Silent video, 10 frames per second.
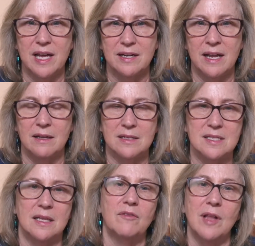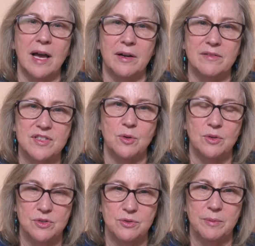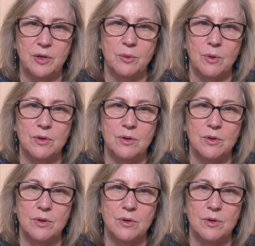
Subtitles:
that next level out of sole contributor